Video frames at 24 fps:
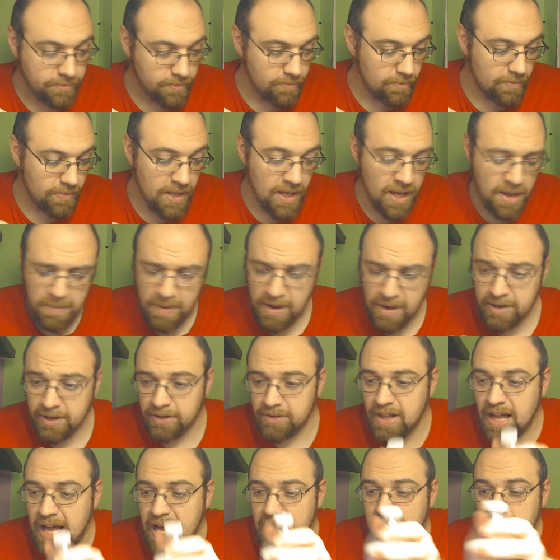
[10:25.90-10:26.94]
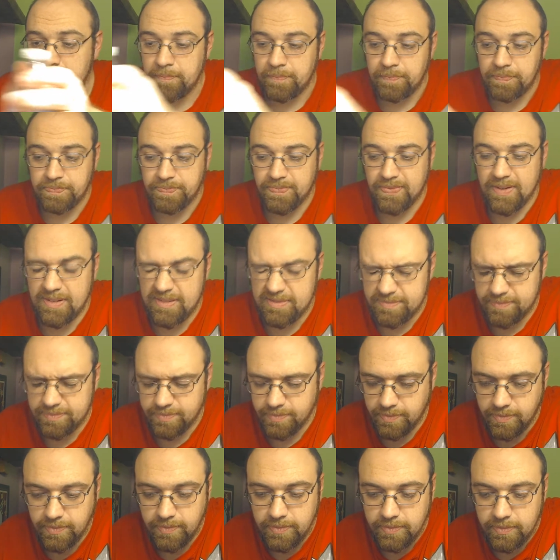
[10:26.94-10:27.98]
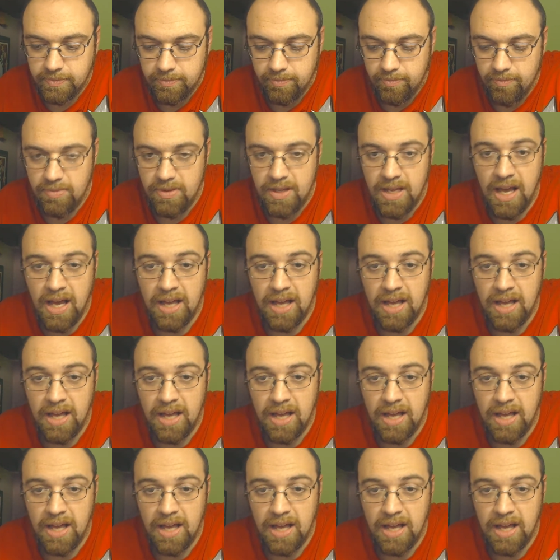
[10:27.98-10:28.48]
I'm not gonna lie. I